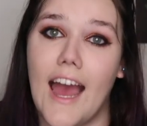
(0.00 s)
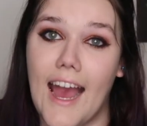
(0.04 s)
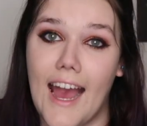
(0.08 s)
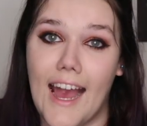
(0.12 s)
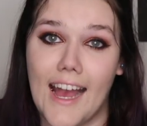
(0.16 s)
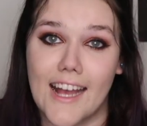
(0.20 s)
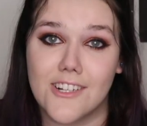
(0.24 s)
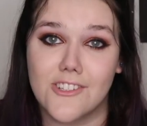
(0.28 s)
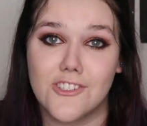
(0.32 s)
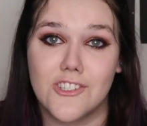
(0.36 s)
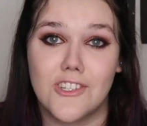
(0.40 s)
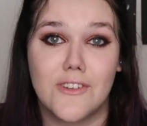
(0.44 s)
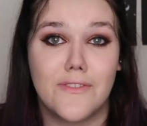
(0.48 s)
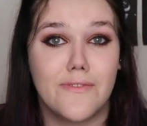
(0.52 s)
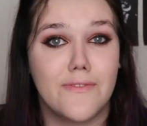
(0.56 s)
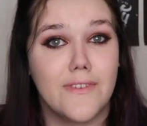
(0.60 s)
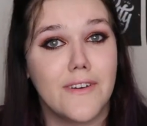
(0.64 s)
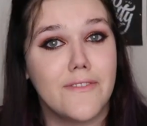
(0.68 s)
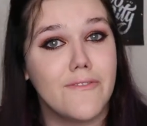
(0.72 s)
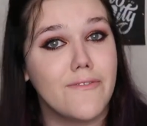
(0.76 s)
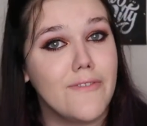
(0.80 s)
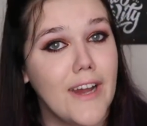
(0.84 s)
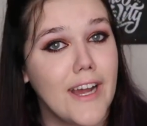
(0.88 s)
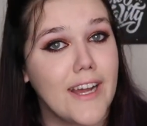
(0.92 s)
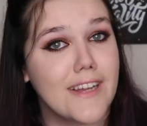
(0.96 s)
Actually,
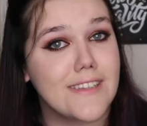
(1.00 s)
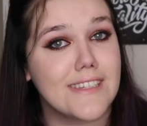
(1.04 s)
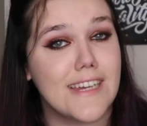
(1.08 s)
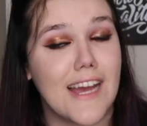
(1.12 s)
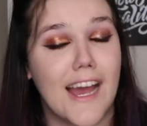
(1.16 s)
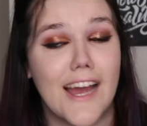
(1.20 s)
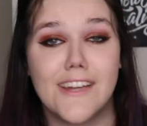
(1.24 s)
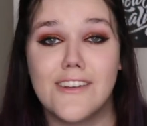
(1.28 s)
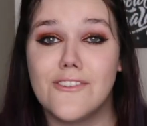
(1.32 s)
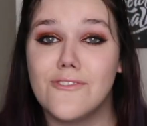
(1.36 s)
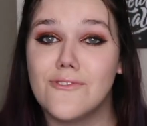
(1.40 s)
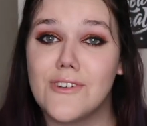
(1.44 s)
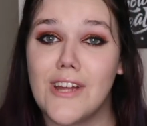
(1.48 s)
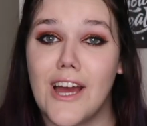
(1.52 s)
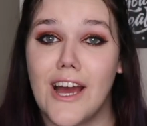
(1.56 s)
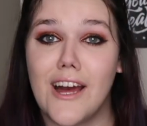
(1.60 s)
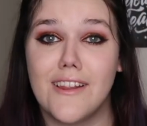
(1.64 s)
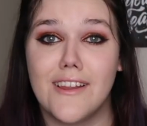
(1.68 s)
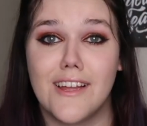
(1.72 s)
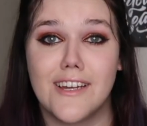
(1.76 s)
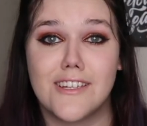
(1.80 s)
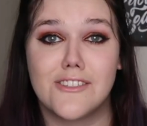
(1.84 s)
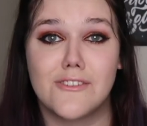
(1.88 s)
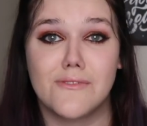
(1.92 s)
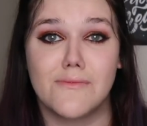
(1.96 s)
fun fact, I do
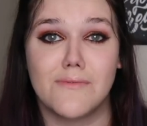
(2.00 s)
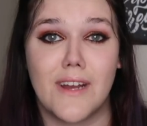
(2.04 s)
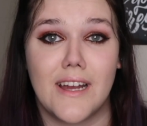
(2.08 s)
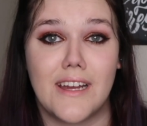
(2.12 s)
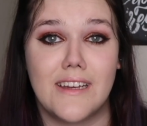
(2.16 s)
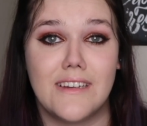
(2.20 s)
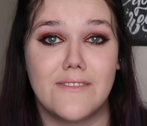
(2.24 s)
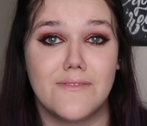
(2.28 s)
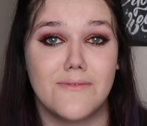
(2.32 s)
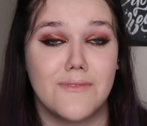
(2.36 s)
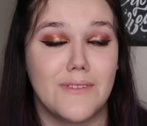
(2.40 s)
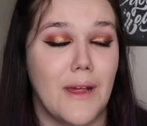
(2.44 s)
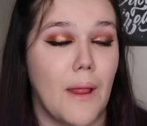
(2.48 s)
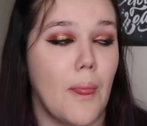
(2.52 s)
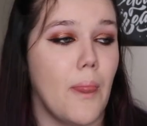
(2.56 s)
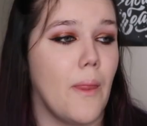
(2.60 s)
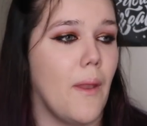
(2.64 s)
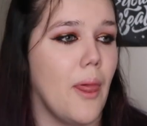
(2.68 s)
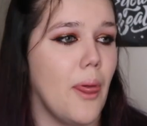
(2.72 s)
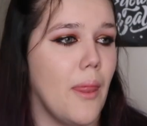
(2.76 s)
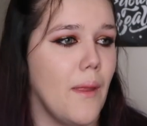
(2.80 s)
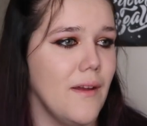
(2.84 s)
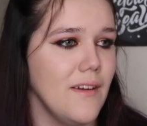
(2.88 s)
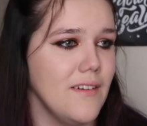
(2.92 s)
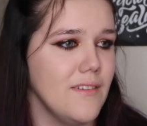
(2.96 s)
not like to
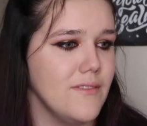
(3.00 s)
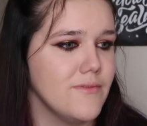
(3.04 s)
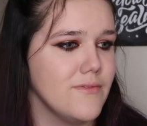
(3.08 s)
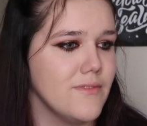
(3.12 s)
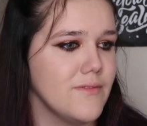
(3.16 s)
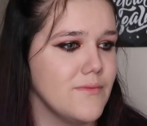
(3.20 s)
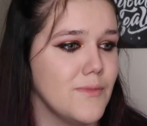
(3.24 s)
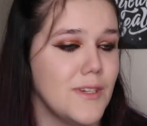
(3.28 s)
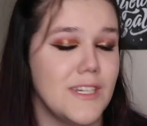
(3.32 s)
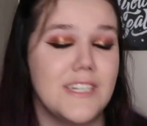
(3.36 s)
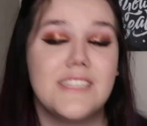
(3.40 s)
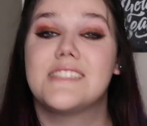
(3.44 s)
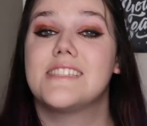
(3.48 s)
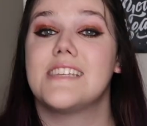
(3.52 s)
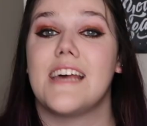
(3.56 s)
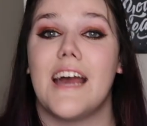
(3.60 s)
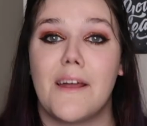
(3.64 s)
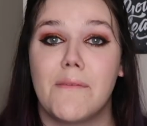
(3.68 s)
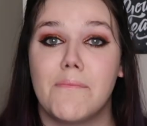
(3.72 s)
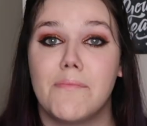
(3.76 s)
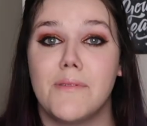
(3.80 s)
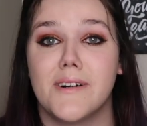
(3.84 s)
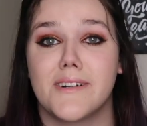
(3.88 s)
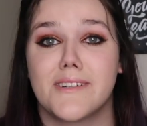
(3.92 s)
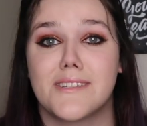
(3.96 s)
read
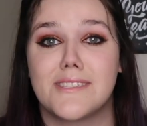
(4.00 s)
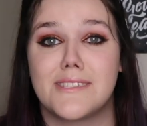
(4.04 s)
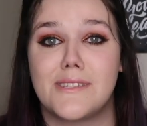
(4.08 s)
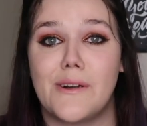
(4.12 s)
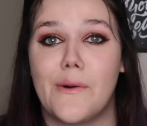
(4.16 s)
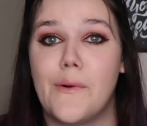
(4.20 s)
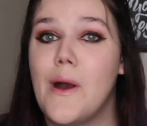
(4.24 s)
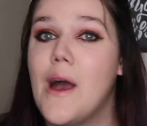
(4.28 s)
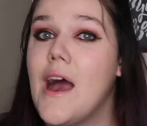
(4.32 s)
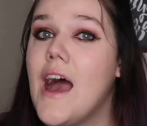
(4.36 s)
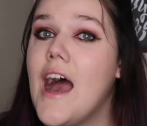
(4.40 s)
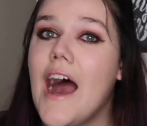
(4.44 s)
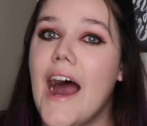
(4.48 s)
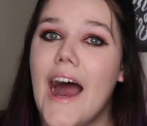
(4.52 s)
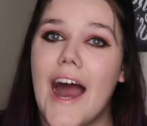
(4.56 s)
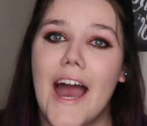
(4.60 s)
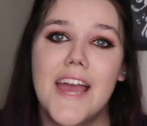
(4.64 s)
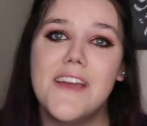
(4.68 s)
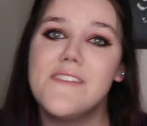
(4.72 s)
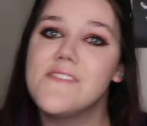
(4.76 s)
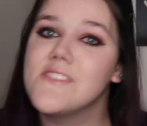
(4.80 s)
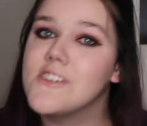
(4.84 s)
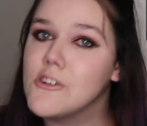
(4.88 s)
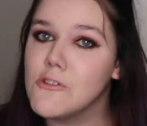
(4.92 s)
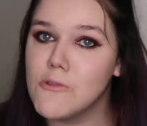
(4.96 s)
sad books, so I
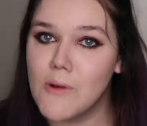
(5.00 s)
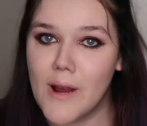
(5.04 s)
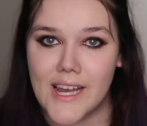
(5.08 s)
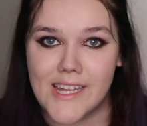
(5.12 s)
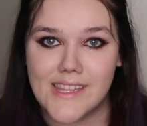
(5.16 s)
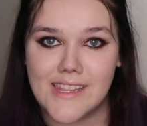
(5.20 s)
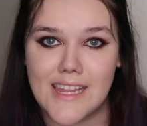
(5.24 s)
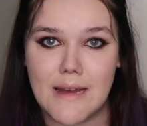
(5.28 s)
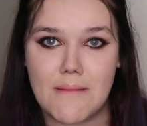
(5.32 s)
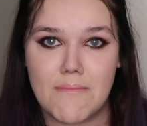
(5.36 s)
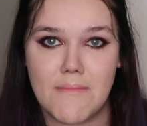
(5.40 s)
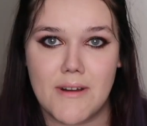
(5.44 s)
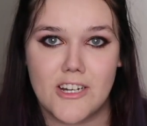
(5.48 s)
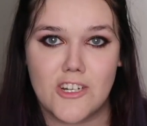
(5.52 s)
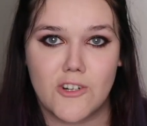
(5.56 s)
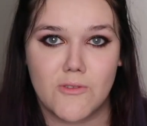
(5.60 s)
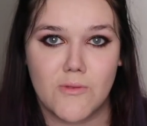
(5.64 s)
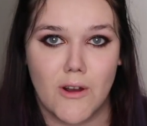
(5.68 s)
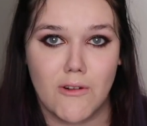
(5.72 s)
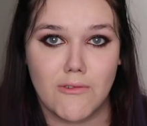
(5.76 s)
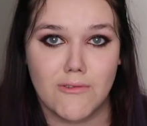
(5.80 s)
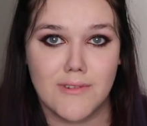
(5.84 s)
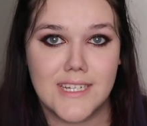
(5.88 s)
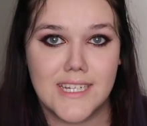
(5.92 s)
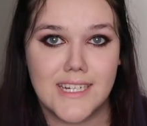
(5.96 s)
haven't cried that much
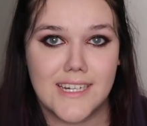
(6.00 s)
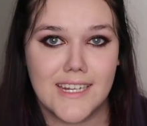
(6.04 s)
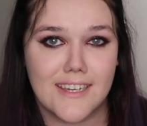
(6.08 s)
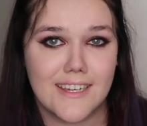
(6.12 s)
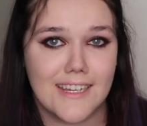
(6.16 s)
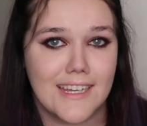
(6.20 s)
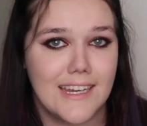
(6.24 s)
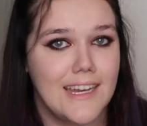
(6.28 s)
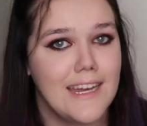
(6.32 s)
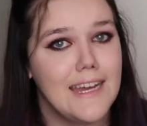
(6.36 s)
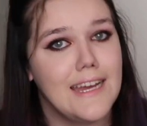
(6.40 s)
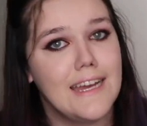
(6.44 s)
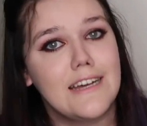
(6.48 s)
while reading.